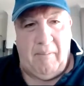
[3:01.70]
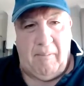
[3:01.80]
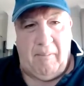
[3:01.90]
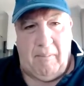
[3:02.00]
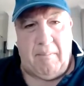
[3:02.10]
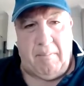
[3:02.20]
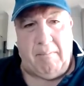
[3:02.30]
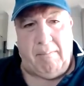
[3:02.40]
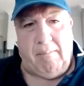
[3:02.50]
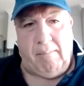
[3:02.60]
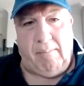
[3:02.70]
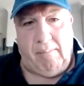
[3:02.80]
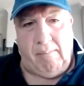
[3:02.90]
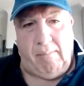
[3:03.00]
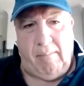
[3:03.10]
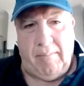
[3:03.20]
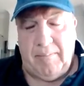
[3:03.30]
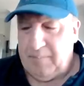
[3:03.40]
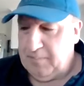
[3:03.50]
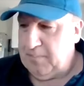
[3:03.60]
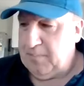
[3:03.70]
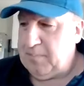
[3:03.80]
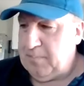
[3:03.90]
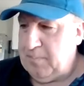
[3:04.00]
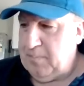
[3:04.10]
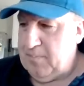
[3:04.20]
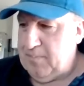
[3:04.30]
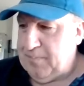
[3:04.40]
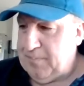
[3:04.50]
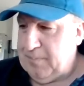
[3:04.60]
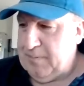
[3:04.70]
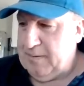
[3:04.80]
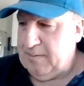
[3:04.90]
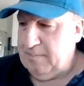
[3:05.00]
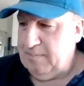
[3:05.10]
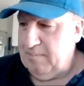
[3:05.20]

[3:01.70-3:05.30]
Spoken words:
(silent)